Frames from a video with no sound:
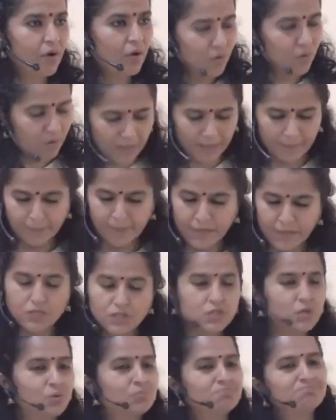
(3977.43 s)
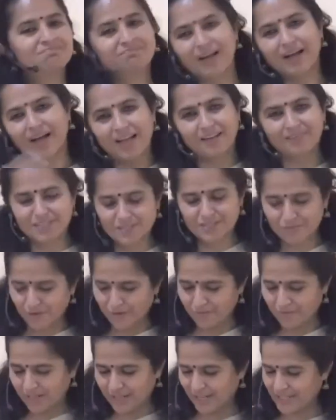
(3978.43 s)
Okay, so I have this
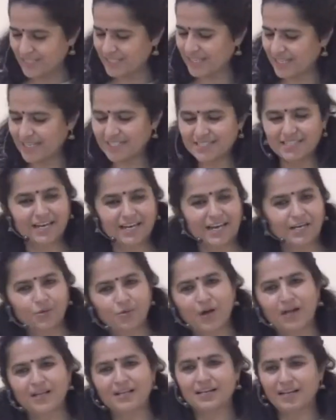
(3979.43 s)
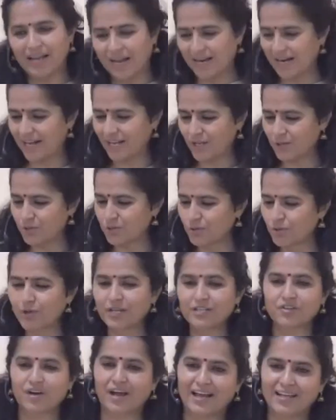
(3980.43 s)
favorite exercise that I do. I'd like you to look
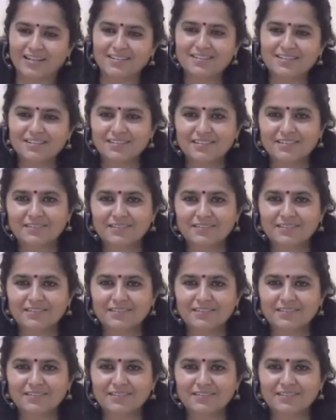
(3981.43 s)
at your hand